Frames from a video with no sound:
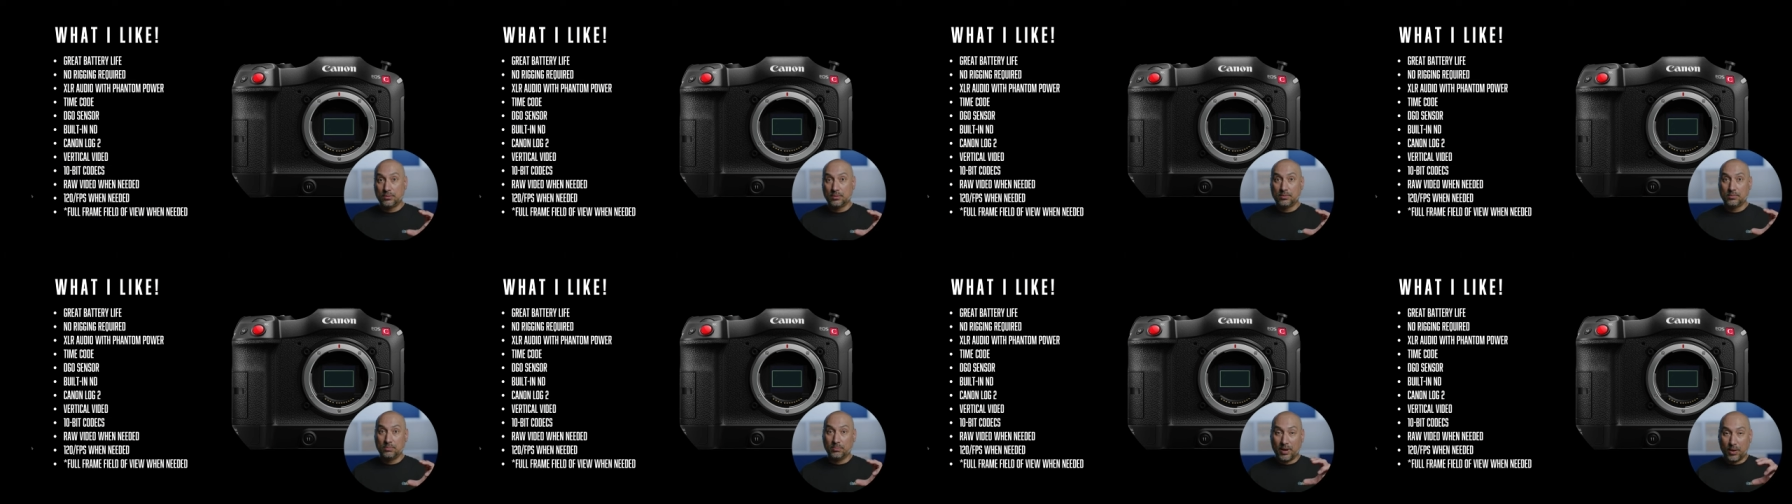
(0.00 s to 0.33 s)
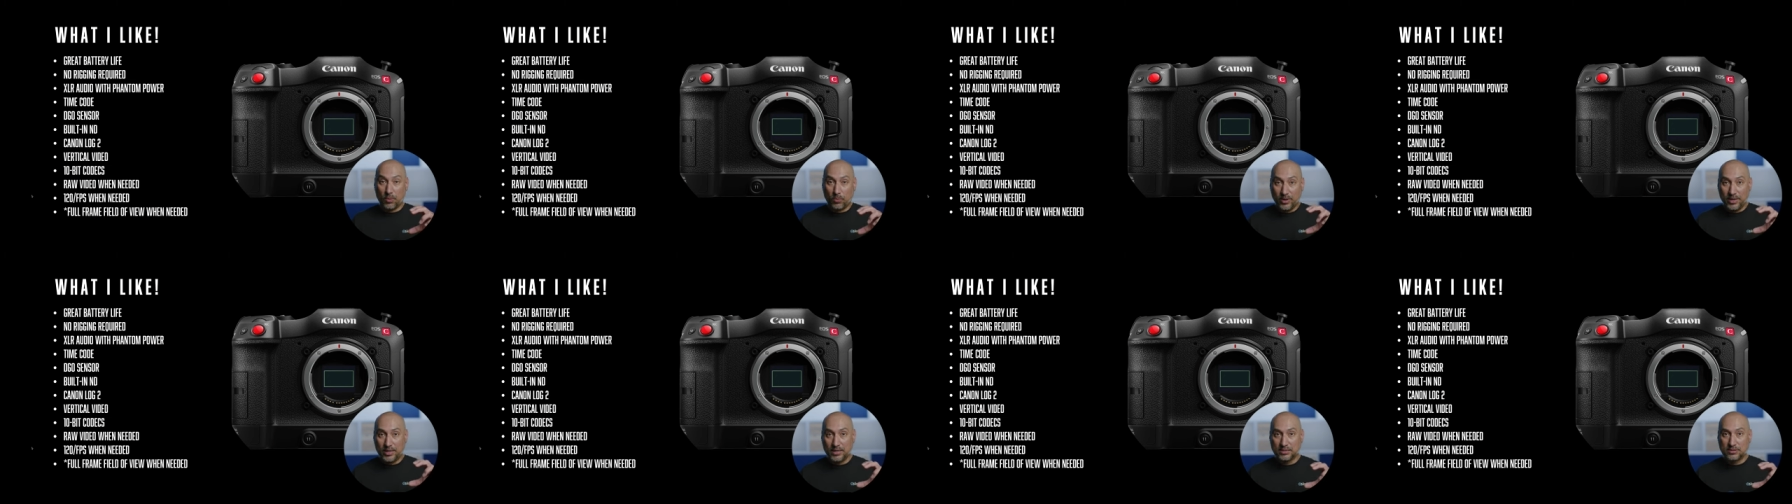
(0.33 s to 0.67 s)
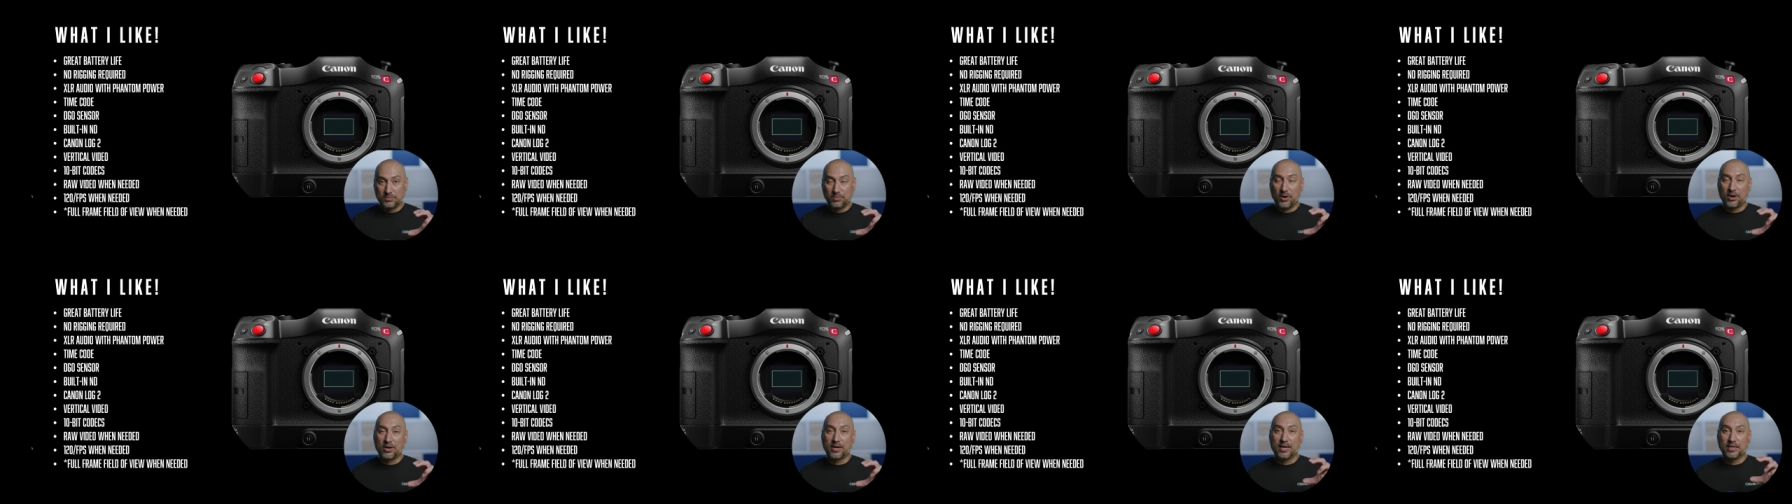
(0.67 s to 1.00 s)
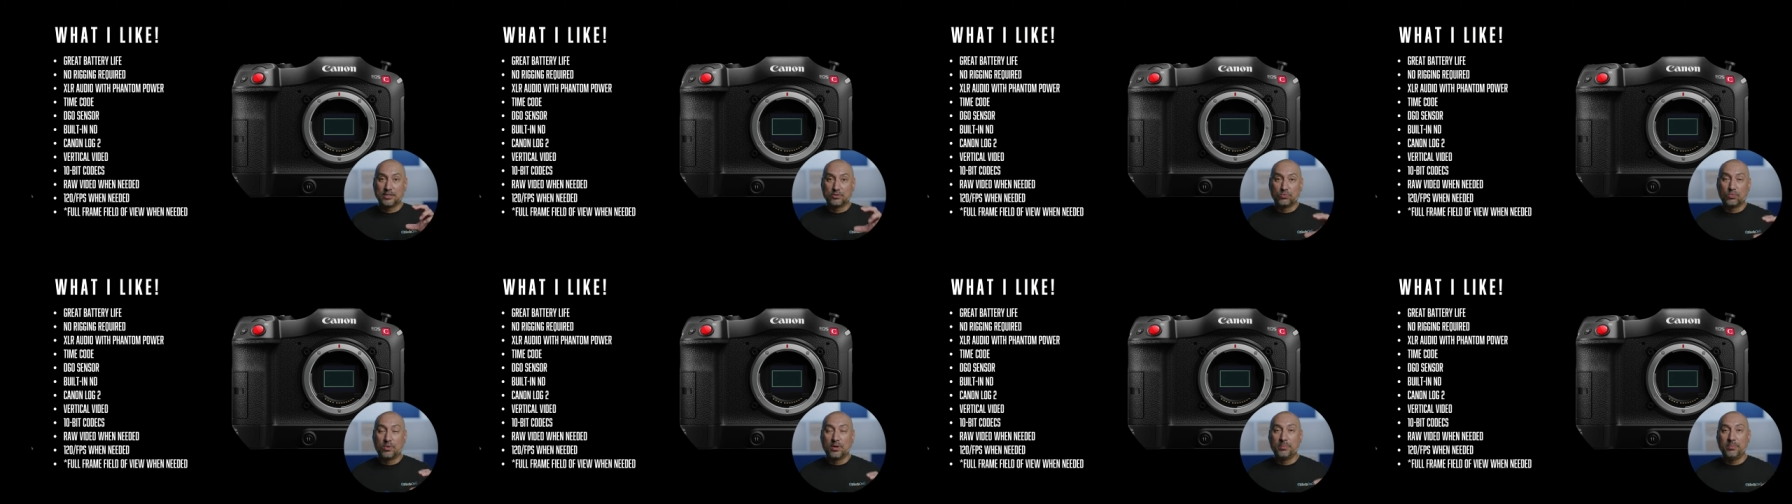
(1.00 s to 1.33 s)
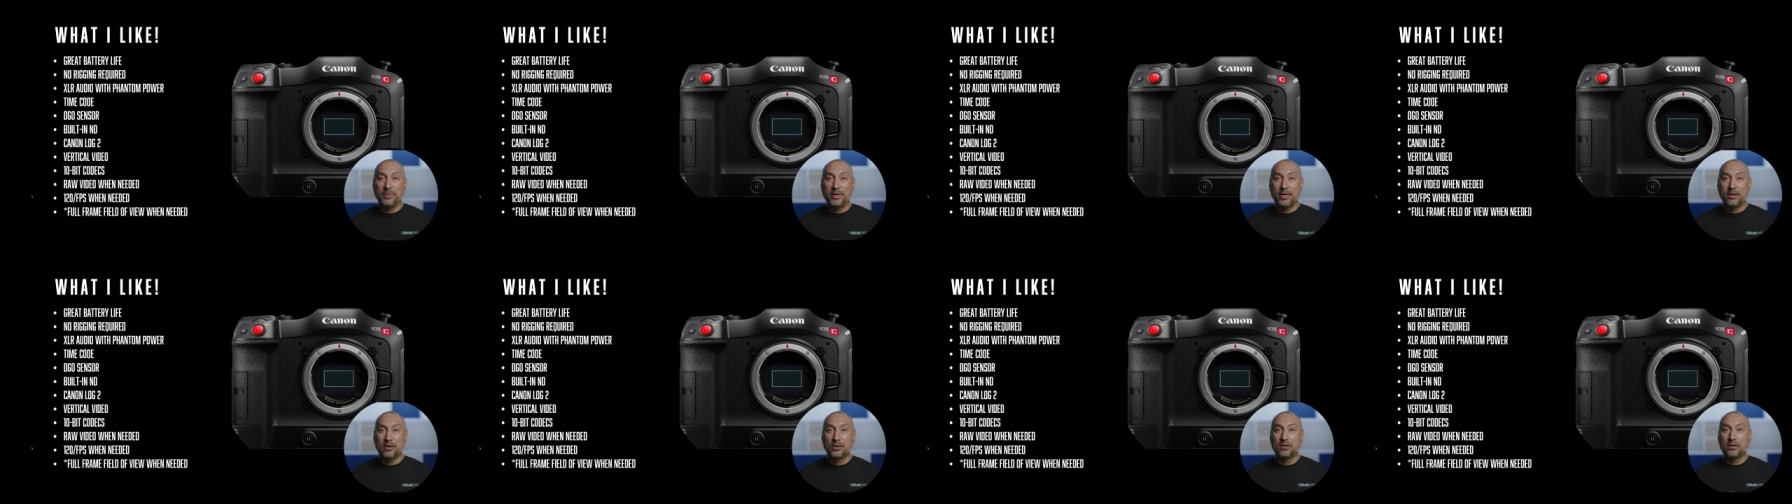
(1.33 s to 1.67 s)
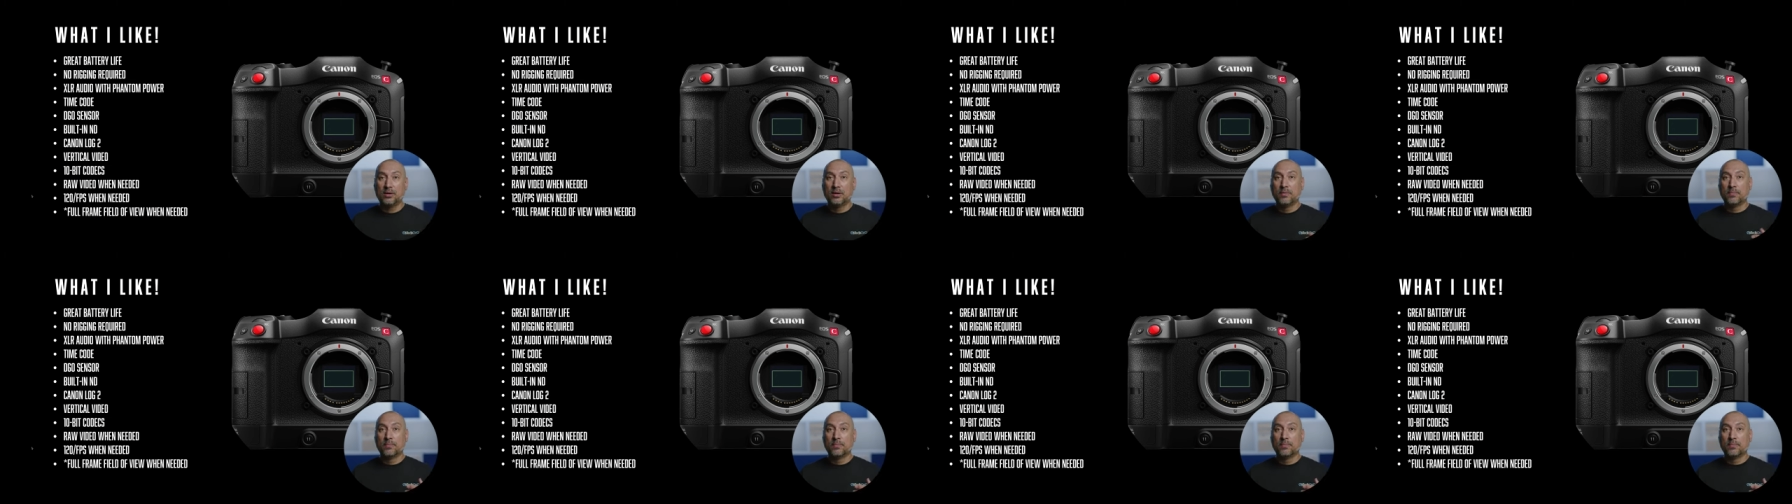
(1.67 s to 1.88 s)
my witness mark as 1 meter,